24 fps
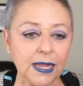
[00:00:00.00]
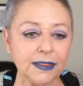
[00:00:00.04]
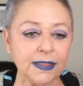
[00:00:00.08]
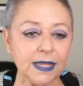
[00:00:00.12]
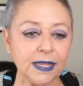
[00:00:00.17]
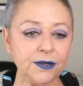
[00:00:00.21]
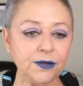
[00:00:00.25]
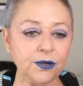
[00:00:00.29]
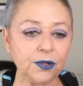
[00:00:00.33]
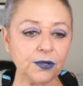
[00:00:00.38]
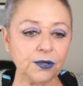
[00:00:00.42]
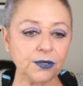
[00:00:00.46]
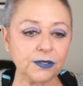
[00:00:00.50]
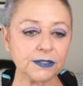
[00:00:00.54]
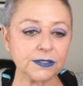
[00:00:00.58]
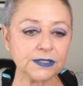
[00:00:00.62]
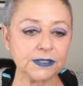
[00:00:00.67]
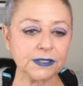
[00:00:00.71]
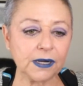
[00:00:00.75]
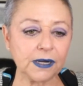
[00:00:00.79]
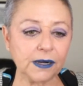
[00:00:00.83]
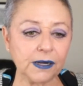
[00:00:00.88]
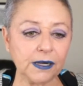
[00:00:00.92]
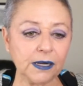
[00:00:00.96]
They know you're
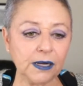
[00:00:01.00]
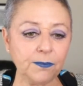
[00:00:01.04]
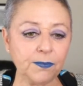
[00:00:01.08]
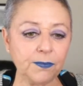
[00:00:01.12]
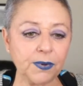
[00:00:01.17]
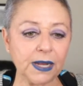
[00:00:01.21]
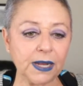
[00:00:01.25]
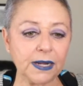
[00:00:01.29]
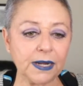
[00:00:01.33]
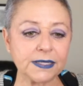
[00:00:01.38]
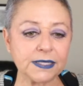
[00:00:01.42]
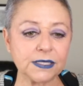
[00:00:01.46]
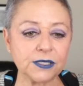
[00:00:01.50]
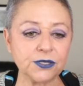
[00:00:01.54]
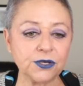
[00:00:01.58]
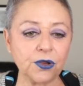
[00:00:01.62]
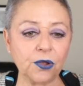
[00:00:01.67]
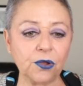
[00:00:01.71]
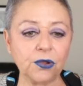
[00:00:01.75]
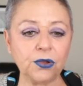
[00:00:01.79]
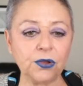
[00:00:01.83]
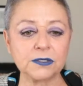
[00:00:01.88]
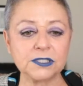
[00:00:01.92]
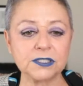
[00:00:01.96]
sorry, but
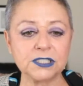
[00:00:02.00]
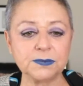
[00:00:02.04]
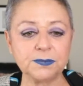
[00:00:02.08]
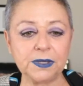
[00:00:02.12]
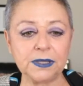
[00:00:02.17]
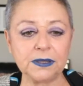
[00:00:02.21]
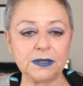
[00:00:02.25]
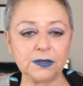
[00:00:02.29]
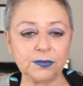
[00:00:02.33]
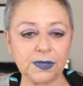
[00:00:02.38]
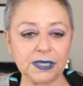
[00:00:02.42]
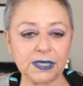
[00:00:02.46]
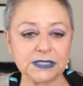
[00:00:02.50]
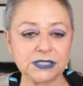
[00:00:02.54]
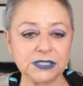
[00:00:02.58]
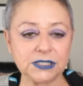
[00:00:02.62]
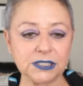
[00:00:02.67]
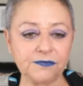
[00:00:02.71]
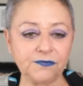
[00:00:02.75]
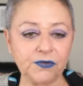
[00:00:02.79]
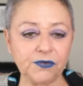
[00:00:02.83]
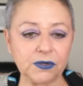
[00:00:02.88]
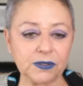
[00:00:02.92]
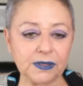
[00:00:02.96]
know you'll spend the rest
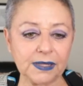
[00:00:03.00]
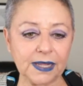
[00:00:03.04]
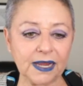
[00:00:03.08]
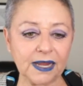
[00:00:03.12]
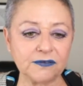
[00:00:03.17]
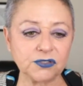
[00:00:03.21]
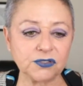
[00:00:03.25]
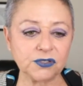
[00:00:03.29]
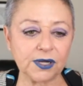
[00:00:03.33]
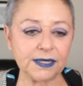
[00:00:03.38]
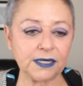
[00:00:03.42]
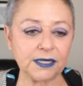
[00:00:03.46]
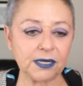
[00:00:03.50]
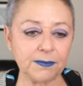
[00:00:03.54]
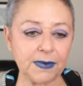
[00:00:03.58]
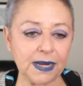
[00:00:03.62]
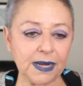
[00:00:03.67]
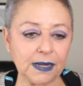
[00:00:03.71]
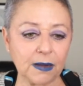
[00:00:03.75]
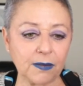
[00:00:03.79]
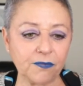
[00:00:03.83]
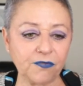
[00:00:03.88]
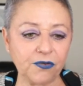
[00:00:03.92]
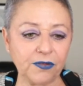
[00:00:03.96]
of your life trying to
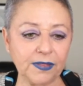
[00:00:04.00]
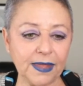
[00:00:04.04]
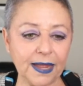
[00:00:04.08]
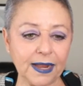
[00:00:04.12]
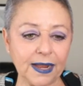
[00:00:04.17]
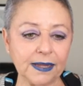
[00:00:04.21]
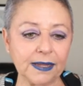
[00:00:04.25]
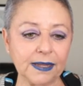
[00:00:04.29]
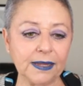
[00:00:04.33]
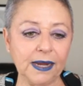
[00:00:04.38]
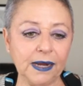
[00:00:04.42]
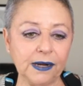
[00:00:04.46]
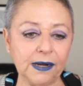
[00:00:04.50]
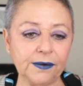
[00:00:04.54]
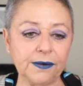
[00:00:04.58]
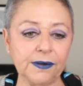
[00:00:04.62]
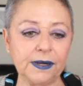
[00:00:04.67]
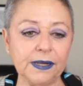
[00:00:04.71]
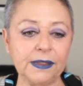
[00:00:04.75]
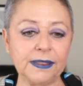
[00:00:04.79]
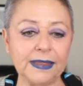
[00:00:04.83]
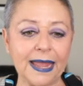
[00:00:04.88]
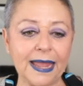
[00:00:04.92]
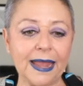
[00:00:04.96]
make up for that and
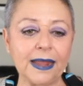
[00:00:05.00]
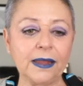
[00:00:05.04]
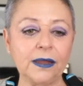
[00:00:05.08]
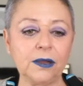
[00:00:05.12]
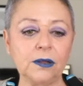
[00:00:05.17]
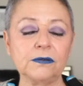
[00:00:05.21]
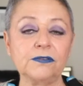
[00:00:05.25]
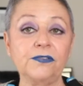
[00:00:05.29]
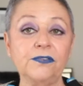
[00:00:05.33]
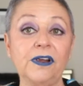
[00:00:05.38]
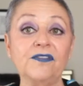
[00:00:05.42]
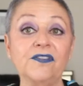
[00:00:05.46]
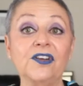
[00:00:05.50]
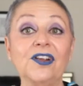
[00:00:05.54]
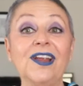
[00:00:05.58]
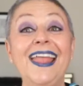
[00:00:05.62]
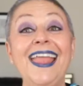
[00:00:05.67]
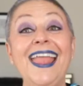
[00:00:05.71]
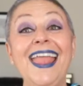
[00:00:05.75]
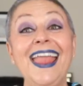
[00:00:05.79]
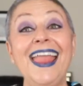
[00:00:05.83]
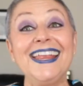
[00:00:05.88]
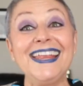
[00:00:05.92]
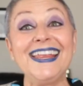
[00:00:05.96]
carry that guilt forever.
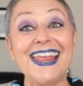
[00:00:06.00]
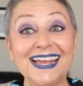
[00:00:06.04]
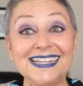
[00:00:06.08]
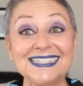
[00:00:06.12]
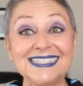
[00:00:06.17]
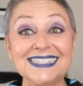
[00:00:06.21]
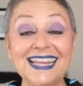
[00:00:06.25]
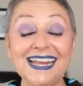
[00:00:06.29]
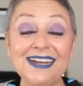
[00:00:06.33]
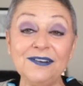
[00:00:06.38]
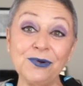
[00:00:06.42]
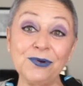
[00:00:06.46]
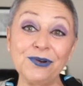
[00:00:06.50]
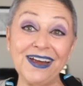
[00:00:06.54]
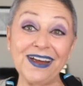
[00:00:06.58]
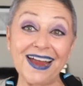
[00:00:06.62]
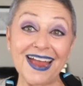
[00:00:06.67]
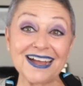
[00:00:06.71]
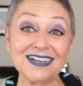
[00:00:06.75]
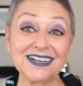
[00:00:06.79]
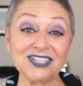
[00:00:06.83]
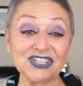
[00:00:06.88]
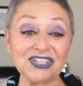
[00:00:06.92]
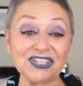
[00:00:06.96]
Yes. And we're
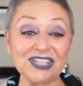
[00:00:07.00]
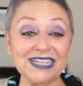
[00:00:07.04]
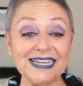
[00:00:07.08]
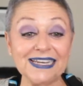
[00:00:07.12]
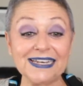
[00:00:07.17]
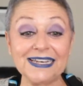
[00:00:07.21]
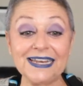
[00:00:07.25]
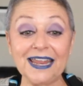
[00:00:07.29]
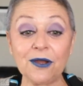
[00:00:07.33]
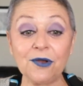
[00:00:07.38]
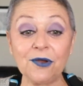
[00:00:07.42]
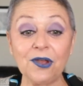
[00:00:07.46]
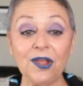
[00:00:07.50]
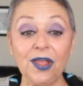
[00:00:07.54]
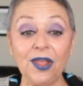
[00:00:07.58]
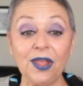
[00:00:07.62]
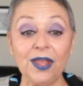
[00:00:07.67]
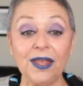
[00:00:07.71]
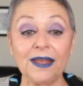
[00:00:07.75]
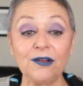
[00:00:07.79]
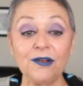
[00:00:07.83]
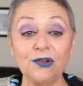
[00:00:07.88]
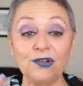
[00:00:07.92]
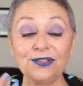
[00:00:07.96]
actually now,
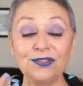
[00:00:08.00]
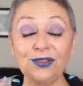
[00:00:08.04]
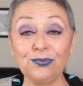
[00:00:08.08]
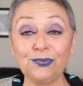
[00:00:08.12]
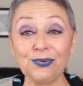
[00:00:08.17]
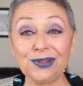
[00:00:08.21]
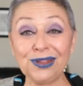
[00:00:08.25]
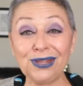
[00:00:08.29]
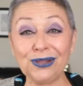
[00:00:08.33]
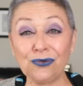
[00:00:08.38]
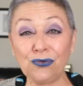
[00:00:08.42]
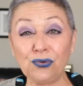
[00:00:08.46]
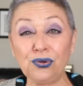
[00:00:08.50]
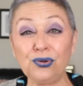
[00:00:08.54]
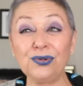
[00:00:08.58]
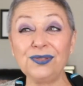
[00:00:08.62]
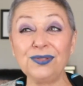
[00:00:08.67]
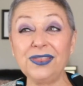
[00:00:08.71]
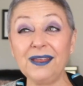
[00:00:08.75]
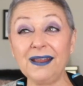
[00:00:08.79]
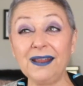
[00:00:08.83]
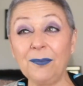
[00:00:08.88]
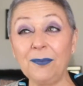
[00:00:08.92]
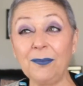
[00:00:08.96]
the really cool
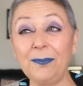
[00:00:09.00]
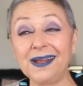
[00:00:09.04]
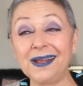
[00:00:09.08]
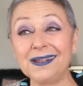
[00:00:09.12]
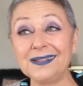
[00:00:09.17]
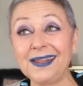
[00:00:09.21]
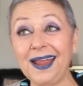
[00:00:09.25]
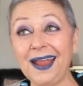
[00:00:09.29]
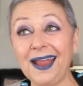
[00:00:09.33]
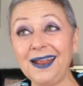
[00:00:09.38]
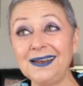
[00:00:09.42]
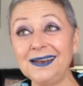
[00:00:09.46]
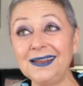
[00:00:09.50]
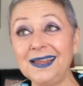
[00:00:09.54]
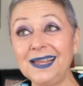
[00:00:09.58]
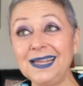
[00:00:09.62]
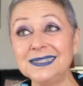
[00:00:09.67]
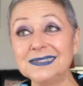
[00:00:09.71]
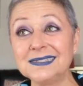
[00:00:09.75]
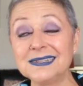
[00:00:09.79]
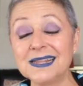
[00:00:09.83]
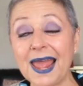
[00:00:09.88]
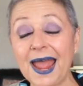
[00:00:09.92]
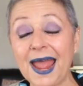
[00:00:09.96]
thing about that
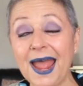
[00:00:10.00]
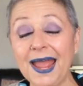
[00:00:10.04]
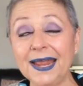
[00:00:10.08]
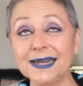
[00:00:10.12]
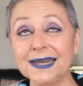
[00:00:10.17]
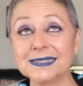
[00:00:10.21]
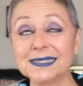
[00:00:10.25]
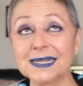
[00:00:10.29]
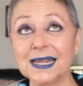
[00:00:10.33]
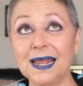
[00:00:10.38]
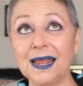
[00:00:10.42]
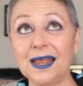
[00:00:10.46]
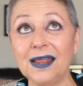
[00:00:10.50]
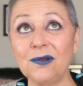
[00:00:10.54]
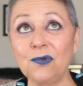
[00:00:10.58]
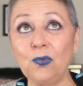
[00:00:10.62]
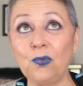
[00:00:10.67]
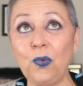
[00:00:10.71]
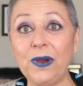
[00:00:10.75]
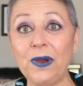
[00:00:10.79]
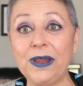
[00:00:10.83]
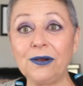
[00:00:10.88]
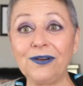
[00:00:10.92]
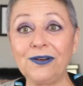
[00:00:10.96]
is that
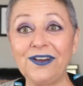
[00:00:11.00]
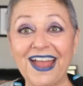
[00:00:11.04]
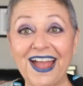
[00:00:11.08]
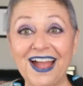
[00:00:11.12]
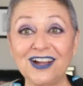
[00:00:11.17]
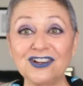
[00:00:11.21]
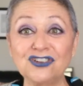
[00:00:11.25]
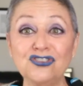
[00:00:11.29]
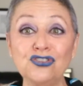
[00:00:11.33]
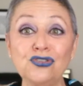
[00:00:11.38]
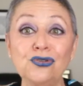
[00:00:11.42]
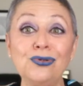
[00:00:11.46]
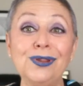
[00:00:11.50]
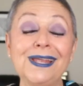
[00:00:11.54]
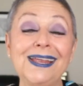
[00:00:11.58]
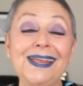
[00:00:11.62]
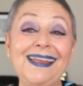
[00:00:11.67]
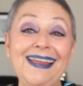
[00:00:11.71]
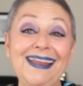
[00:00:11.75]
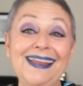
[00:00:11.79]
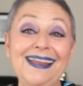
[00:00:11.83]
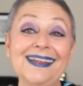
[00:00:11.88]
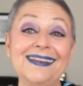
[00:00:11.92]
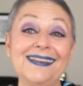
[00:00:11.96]
we are
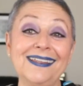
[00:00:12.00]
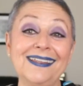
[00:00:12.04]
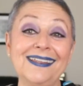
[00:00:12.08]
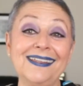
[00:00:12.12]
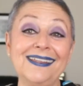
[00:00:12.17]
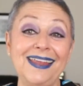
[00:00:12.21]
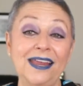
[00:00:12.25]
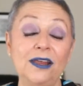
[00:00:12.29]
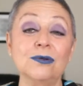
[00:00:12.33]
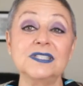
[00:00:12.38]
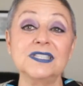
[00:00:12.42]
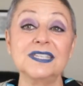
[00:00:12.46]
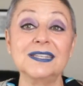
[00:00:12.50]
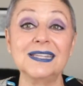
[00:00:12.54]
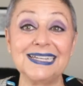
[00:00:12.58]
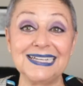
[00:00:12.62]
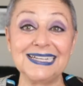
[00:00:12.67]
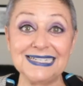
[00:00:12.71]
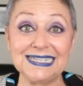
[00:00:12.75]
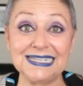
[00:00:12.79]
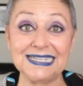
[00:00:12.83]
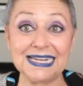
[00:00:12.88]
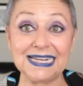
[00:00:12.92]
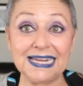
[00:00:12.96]
actually in
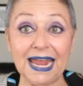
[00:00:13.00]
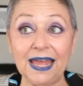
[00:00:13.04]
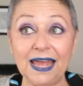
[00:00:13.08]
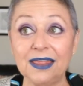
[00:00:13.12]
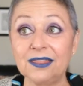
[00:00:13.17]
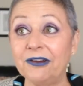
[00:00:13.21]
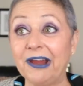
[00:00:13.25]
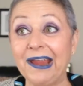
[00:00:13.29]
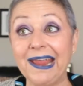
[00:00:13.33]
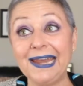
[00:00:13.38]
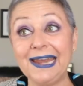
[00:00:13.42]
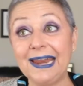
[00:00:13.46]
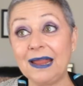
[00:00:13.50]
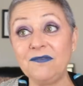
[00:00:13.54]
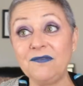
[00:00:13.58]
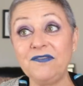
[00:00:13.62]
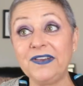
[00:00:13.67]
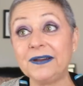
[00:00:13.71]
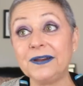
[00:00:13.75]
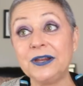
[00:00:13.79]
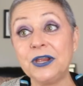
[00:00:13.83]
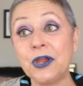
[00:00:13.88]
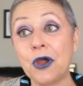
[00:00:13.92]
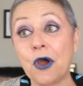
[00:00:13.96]
counseling together. And I'm
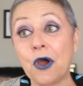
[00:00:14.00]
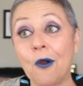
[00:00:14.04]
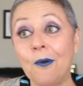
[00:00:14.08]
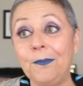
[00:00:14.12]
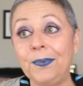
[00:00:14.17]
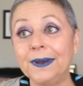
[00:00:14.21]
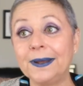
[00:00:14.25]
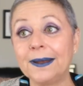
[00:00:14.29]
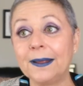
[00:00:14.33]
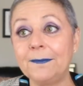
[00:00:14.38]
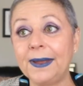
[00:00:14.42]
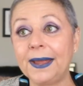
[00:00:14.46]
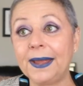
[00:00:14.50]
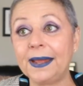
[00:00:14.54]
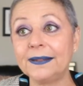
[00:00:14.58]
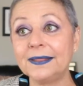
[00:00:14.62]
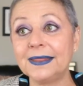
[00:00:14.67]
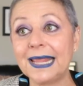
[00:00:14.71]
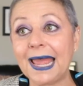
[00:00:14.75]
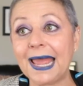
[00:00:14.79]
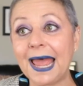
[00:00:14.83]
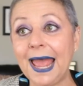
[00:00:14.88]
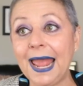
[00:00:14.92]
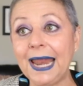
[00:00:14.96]
very open
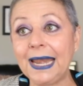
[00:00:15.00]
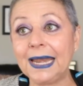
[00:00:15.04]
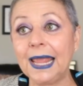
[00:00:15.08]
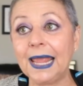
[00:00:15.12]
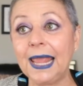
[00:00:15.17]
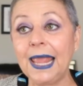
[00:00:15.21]
about that